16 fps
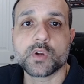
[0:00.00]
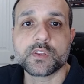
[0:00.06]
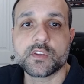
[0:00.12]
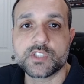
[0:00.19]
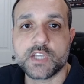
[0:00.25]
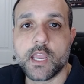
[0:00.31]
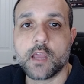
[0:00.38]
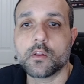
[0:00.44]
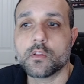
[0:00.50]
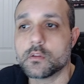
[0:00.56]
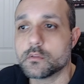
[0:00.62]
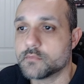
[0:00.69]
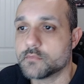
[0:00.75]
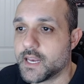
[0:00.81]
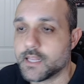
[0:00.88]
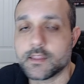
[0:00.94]
the
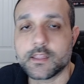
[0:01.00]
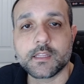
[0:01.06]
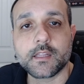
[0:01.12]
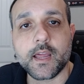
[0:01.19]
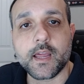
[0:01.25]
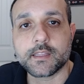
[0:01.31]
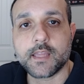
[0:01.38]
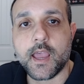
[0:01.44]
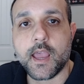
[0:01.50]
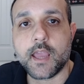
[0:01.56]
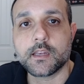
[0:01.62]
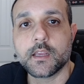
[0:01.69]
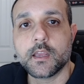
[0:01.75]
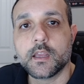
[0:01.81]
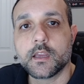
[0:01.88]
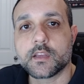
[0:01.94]
channel, anything like that,
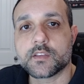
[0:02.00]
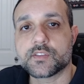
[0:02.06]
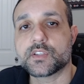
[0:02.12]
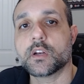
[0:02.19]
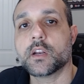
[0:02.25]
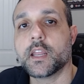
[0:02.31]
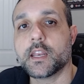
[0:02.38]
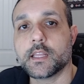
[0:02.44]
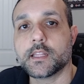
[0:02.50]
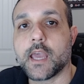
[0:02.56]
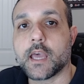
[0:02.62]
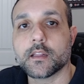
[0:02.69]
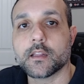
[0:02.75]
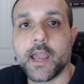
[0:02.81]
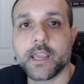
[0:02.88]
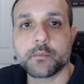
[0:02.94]
consider hitting
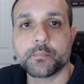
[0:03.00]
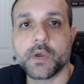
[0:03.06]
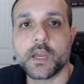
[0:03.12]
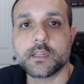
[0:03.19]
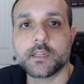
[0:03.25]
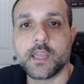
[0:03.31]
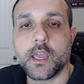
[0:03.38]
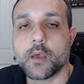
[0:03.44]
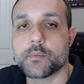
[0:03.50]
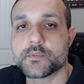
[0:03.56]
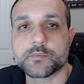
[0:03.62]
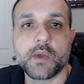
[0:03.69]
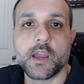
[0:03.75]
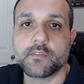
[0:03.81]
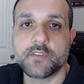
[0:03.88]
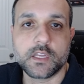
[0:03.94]
that like button. It helps
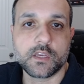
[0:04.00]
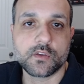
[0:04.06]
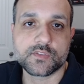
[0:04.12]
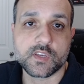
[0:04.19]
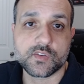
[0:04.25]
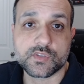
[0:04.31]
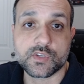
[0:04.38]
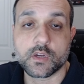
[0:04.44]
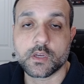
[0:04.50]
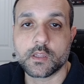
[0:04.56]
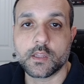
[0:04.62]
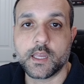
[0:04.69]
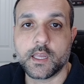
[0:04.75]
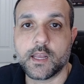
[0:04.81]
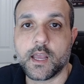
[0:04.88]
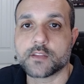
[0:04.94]
my videos get
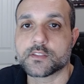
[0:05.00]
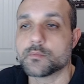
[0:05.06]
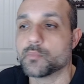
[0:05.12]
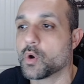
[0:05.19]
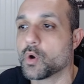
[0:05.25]
circulated out to more